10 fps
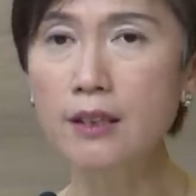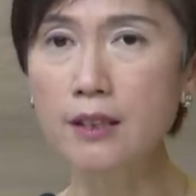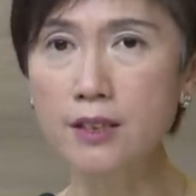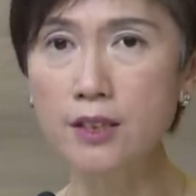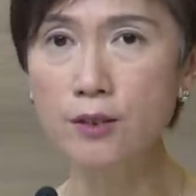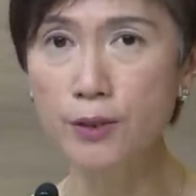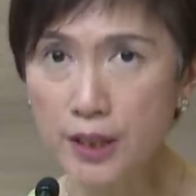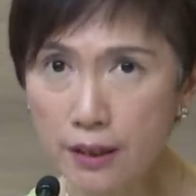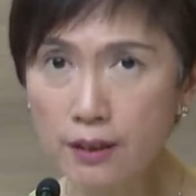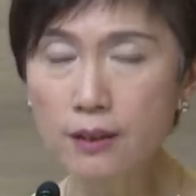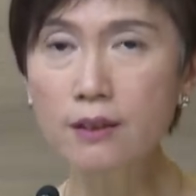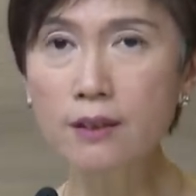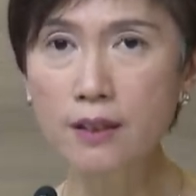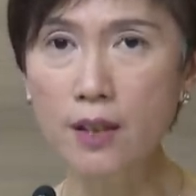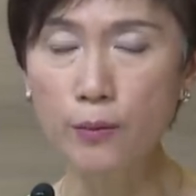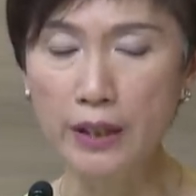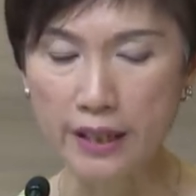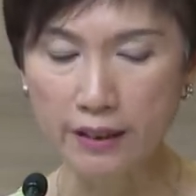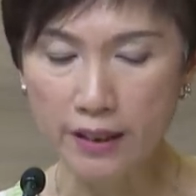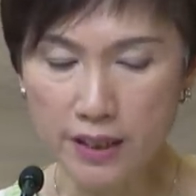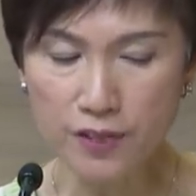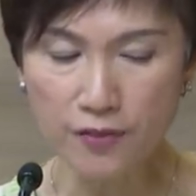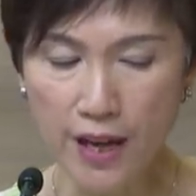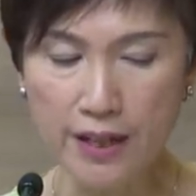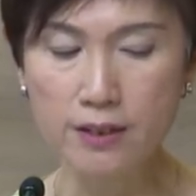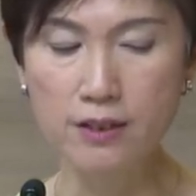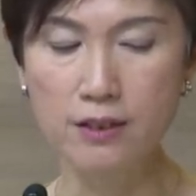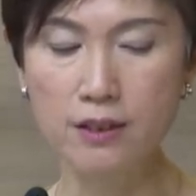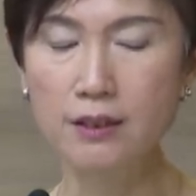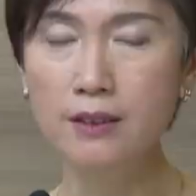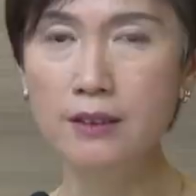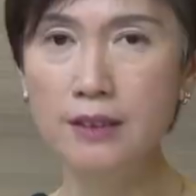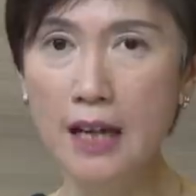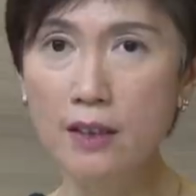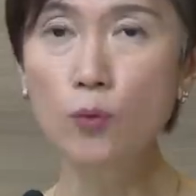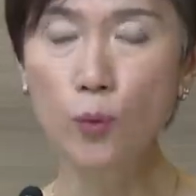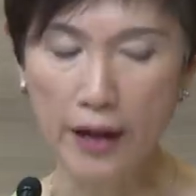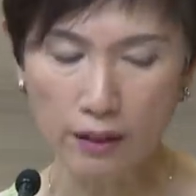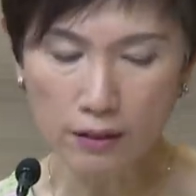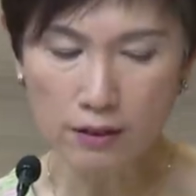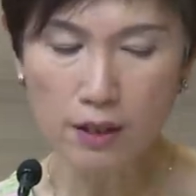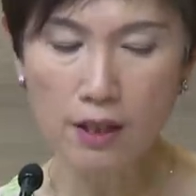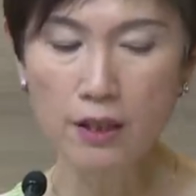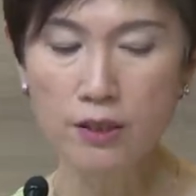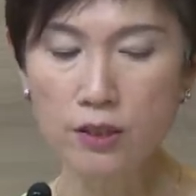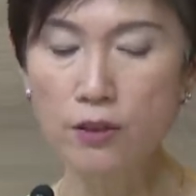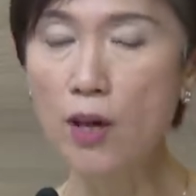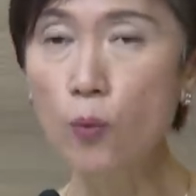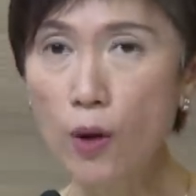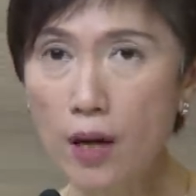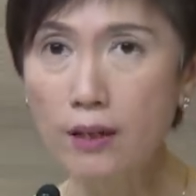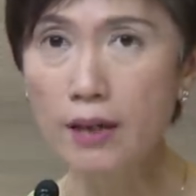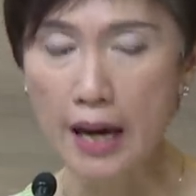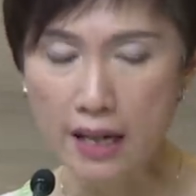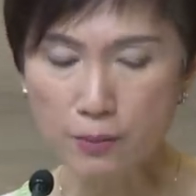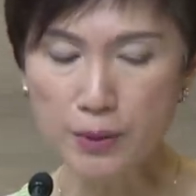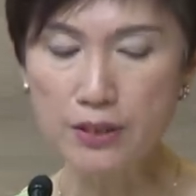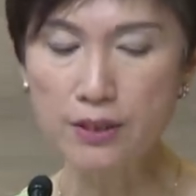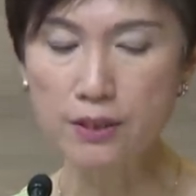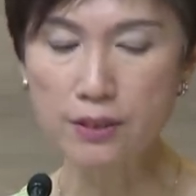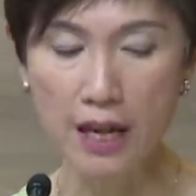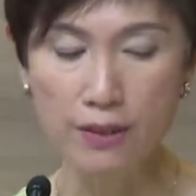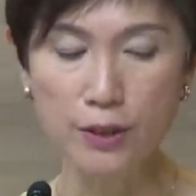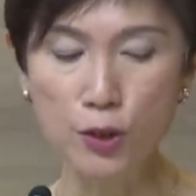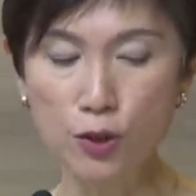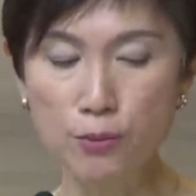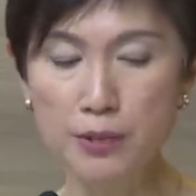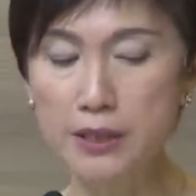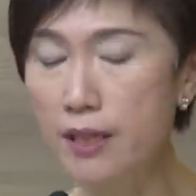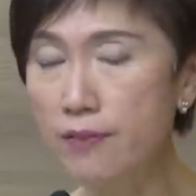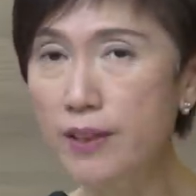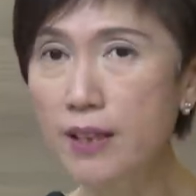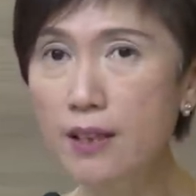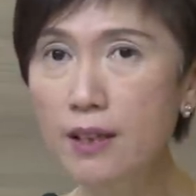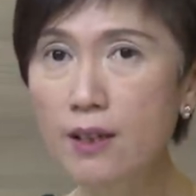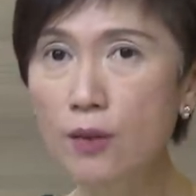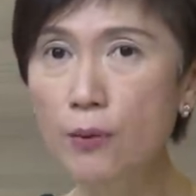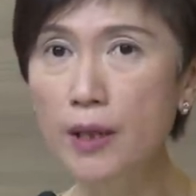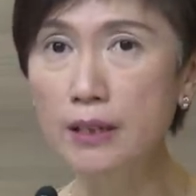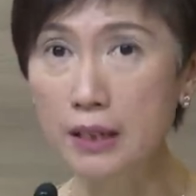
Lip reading: and it's critical that we get this phase done well so that work and business can resume safely when